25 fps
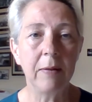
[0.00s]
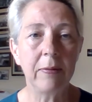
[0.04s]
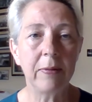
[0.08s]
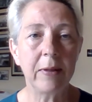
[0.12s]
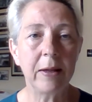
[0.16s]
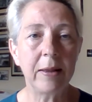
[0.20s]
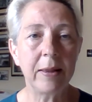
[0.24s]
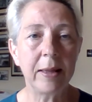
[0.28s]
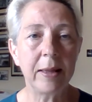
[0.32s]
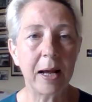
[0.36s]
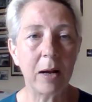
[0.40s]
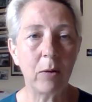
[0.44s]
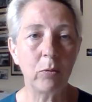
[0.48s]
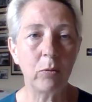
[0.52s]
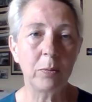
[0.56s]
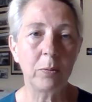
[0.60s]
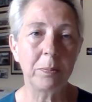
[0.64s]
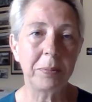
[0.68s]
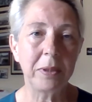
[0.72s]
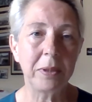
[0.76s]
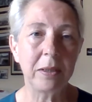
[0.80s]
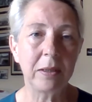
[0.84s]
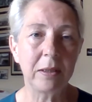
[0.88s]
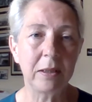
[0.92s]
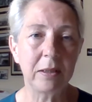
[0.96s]
then that would
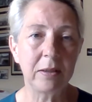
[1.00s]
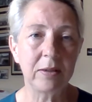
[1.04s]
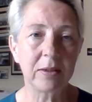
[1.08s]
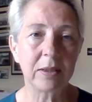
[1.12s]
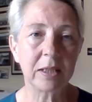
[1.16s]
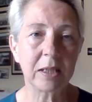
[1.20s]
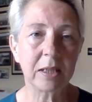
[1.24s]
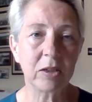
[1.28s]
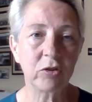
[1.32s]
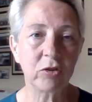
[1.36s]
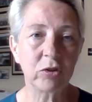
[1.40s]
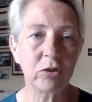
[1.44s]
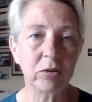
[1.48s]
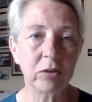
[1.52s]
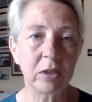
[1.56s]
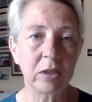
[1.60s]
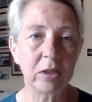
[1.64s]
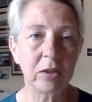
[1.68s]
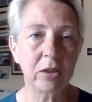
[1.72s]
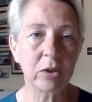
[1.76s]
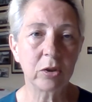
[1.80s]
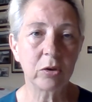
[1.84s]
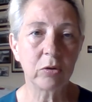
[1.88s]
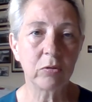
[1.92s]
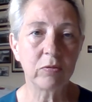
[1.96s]
be an indication
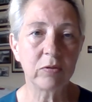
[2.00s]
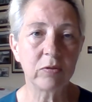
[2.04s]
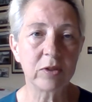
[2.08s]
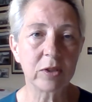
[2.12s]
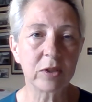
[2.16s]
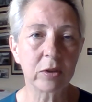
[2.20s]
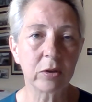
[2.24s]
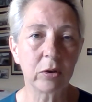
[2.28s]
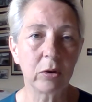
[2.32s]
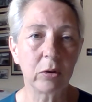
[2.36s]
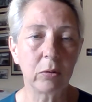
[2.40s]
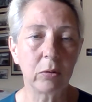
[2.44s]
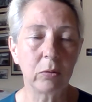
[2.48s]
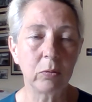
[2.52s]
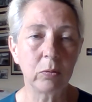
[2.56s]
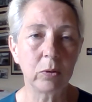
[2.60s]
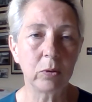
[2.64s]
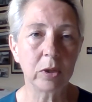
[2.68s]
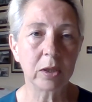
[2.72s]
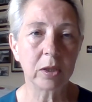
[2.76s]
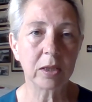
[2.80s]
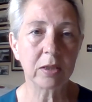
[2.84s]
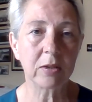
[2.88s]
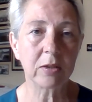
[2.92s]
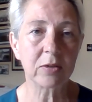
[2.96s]
that the ovaries are not
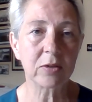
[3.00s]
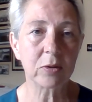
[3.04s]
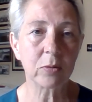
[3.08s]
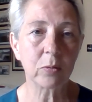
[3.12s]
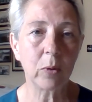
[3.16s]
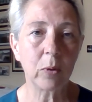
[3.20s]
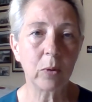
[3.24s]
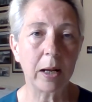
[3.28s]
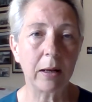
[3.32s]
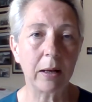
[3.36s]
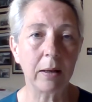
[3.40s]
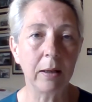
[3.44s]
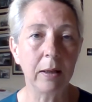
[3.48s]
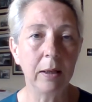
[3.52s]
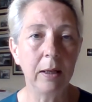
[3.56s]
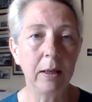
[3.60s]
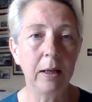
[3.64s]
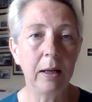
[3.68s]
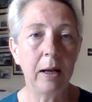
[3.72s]
working so well.